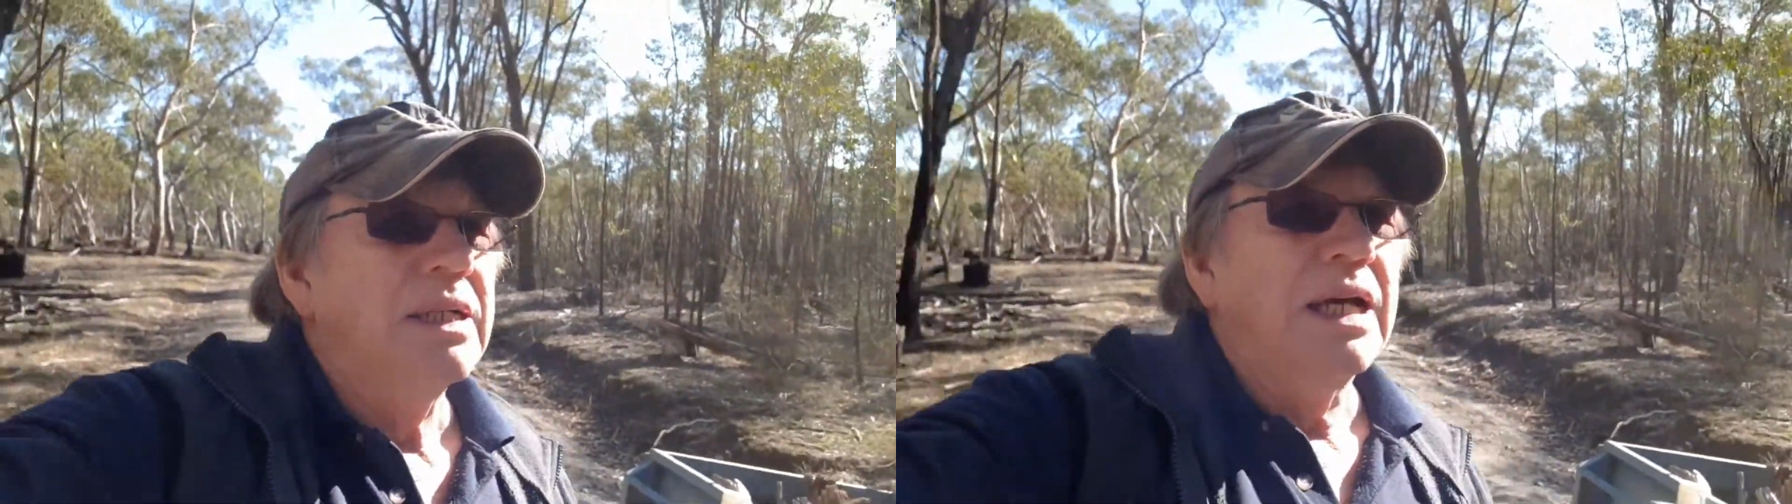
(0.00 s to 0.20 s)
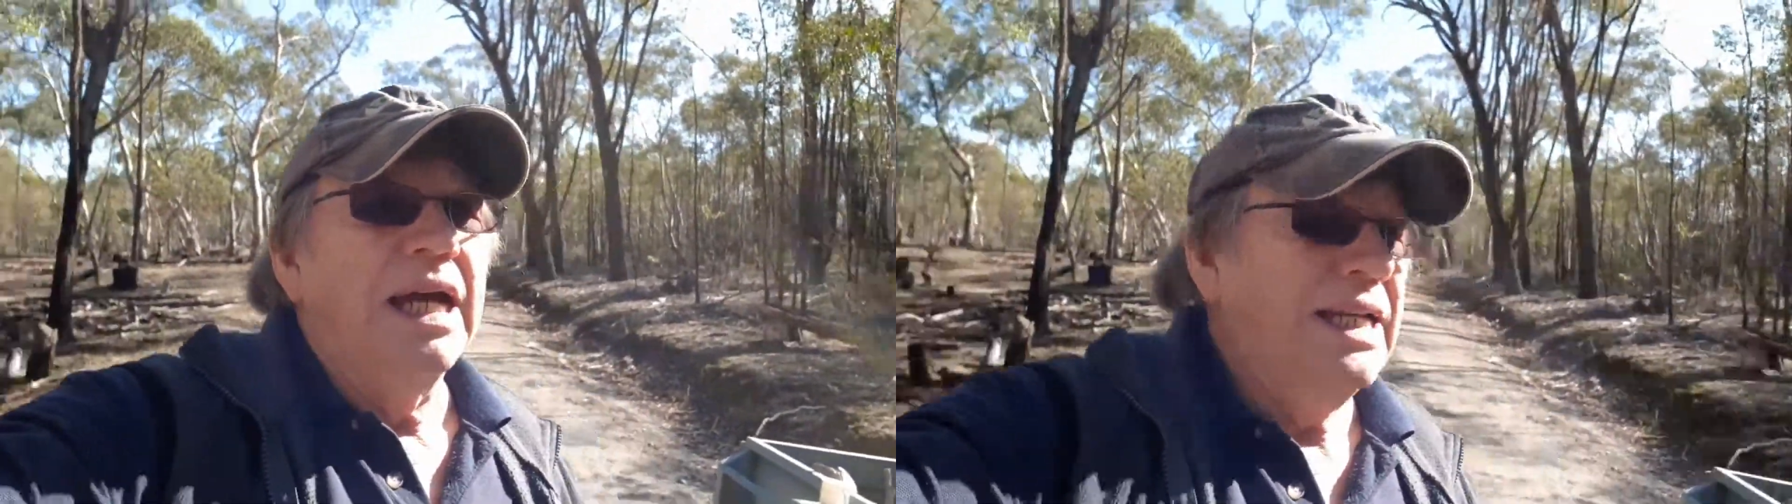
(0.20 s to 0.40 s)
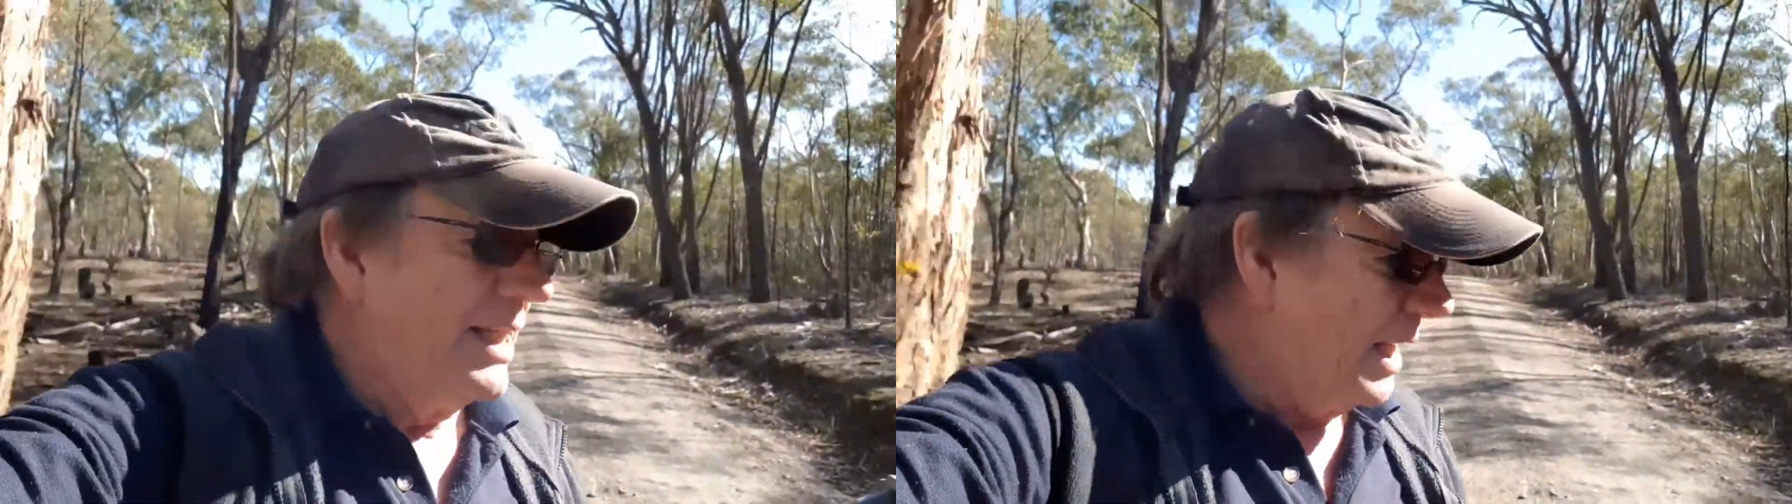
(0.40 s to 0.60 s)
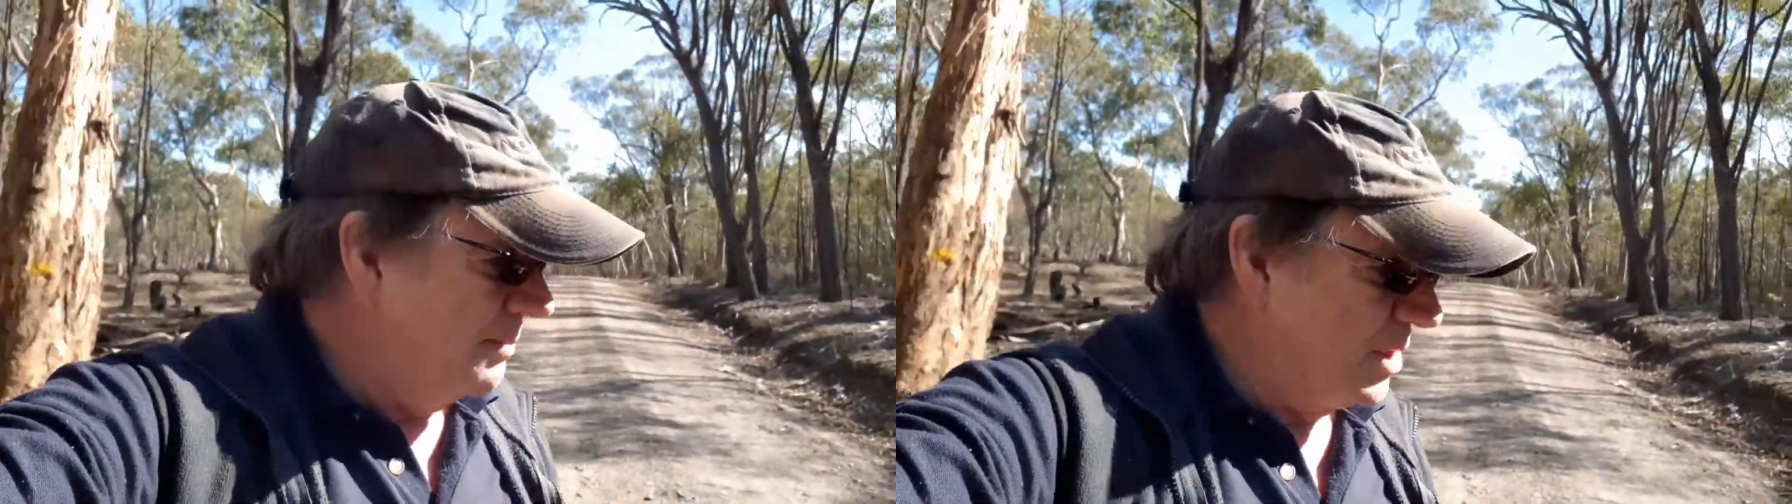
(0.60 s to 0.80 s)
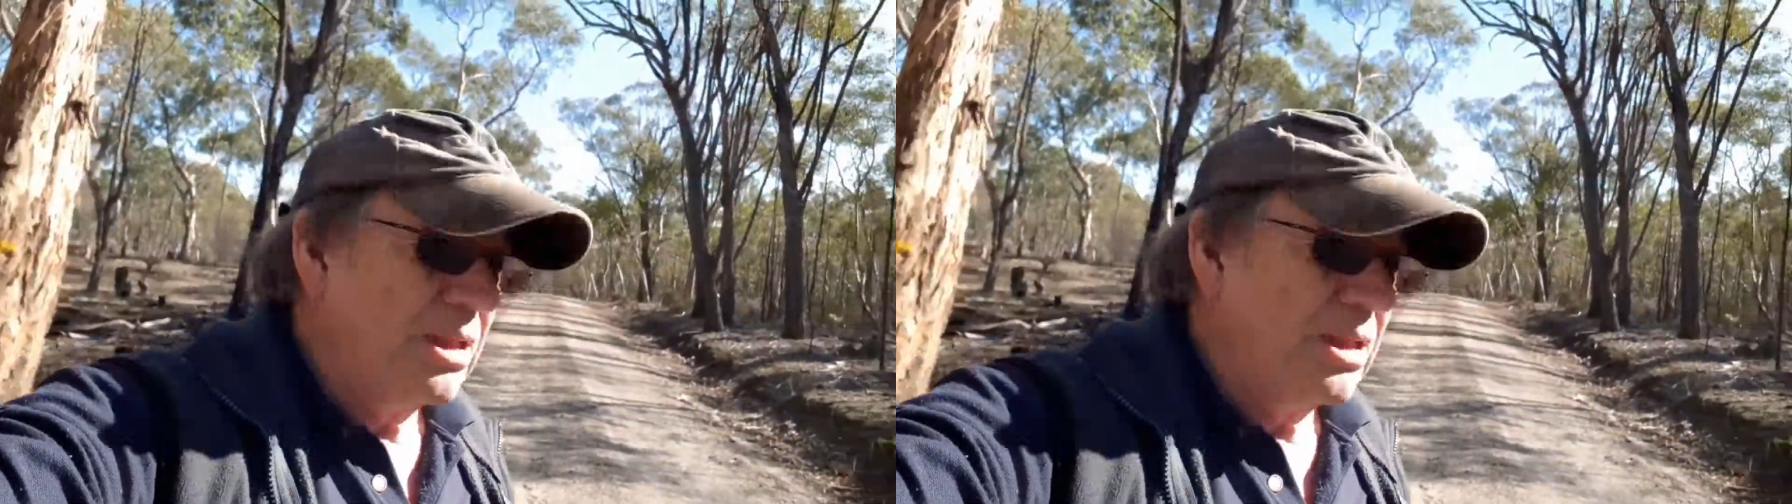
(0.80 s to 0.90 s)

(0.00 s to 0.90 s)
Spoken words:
And here comes